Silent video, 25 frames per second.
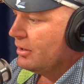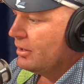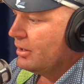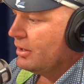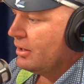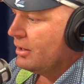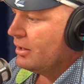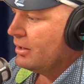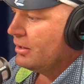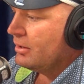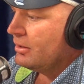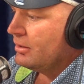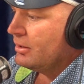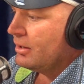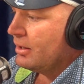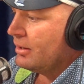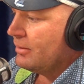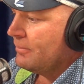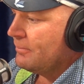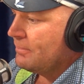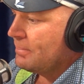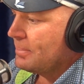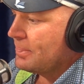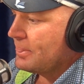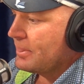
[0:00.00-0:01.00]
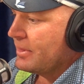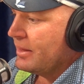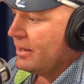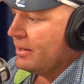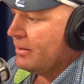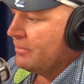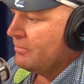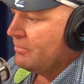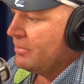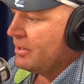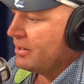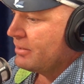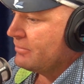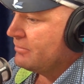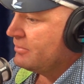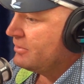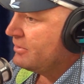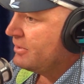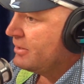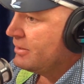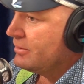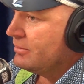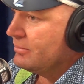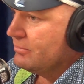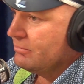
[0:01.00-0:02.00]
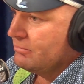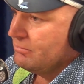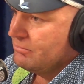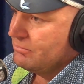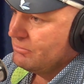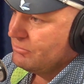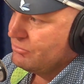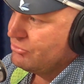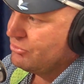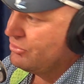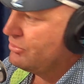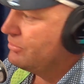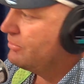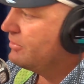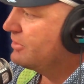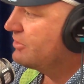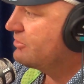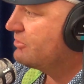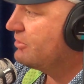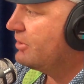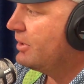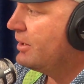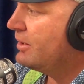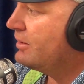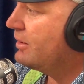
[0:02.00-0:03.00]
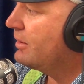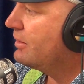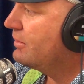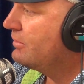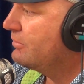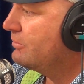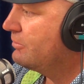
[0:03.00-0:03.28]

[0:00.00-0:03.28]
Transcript: And, bugger me dead 2 weeks later.